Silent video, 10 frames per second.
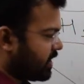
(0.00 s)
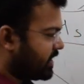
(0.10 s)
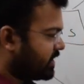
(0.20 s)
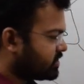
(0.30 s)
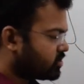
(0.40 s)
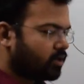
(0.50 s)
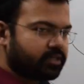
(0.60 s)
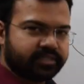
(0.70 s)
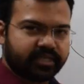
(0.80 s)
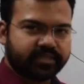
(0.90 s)
I'm writing in
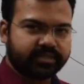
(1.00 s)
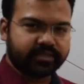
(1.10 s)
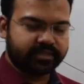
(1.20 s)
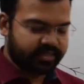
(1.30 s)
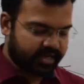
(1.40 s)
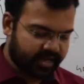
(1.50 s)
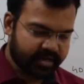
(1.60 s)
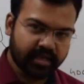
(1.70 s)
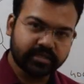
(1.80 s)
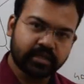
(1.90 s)
short, just G
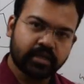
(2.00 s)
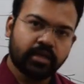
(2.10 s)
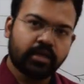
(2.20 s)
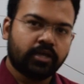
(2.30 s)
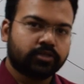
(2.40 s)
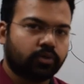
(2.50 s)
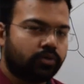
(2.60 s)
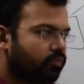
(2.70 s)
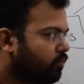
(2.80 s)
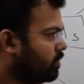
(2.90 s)
and S.
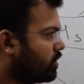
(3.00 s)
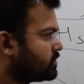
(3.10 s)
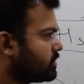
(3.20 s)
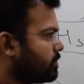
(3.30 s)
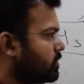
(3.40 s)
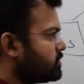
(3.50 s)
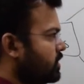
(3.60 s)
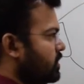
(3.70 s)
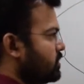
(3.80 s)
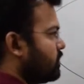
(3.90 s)
So suppose
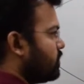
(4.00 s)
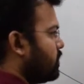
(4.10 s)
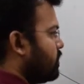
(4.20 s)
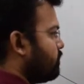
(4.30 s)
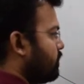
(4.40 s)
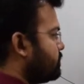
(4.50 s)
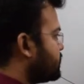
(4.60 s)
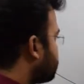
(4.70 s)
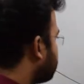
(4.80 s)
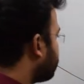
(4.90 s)
the
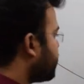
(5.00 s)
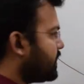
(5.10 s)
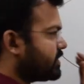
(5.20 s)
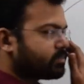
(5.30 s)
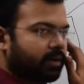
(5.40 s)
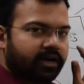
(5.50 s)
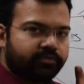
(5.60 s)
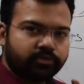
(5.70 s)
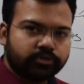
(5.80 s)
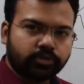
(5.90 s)
firms are providing
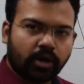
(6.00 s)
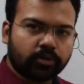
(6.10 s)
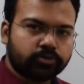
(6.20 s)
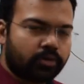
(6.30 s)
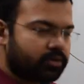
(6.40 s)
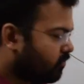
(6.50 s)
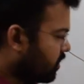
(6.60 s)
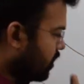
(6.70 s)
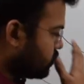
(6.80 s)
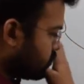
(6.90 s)
smartphones to households,
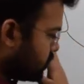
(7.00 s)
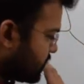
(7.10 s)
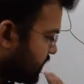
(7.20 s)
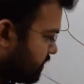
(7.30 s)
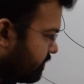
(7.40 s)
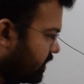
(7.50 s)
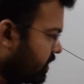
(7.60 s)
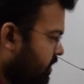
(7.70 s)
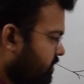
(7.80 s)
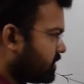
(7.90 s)
what households are
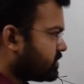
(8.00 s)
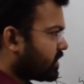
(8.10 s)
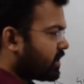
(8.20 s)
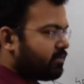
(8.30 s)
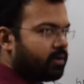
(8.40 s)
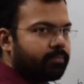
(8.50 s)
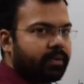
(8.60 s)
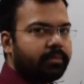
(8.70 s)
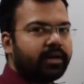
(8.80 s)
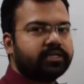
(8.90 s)
giving? These are giving
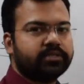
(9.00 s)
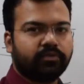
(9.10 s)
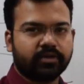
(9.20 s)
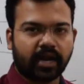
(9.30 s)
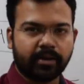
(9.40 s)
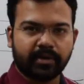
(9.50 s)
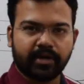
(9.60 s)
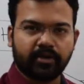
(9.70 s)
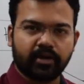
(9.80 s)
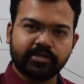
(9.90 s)
payments for that
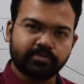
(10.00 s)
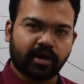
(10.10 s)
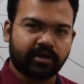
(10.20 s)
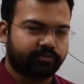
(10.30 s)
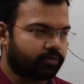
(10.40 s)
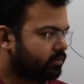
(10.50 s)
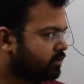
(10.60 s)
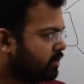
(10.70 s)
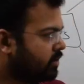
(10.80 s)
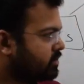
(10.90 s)
particular smartphone,
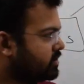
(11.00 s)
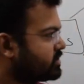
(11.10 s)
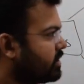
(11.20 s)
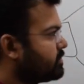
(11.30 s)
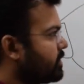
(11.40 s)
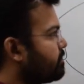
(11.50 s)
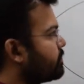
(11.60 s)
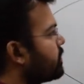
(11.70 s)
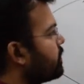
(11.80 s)
the same thing.